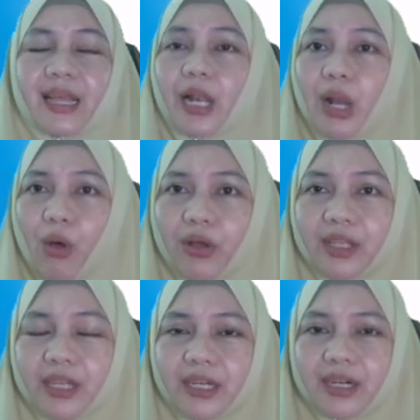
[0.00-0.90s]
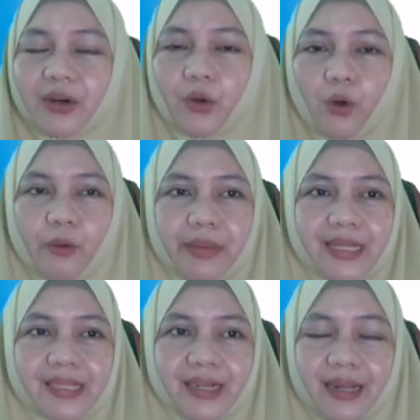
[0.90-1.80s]
longer
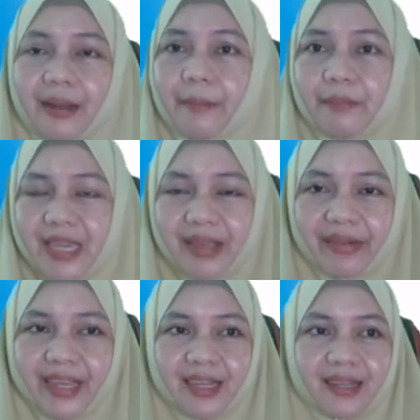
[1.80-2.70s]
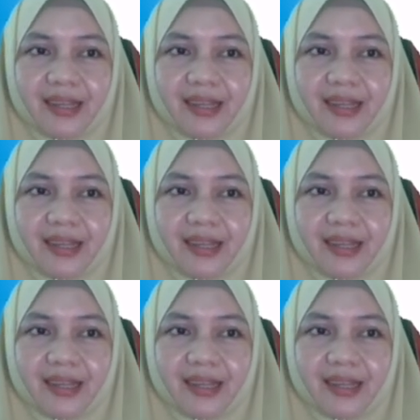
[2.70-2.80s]
orbital period.